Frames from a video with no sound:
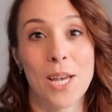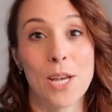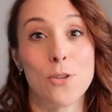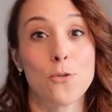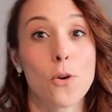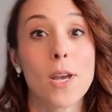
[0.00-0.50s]

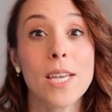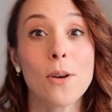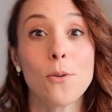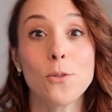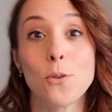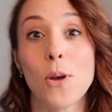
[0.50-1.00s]
Drying
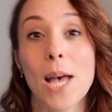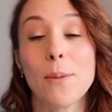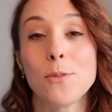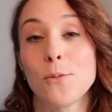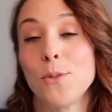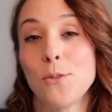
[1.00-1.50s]
also
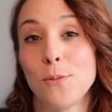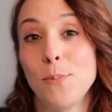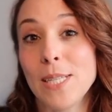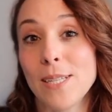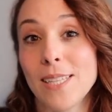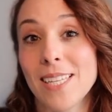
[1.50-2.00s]
helps reduce
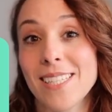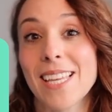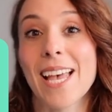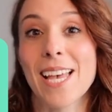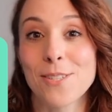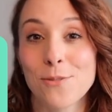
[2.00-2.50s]
bitterness,
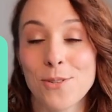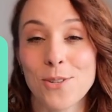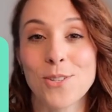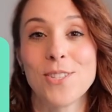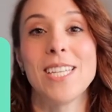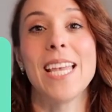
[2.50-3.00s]

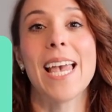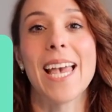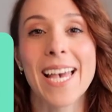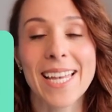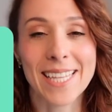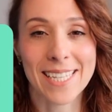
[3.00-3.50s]
astringency,
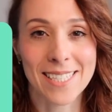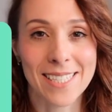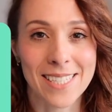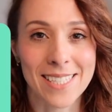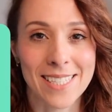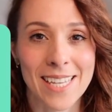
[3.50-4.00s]
and
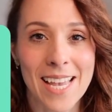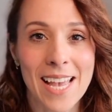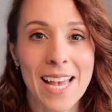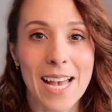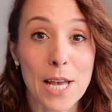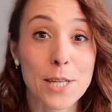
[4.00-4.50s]
acidity,
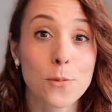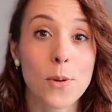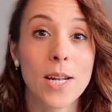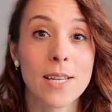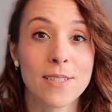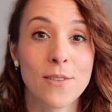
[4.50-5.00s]
as
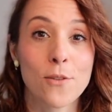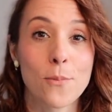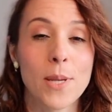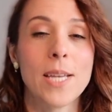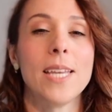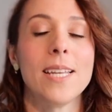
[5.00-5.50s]
well as developing a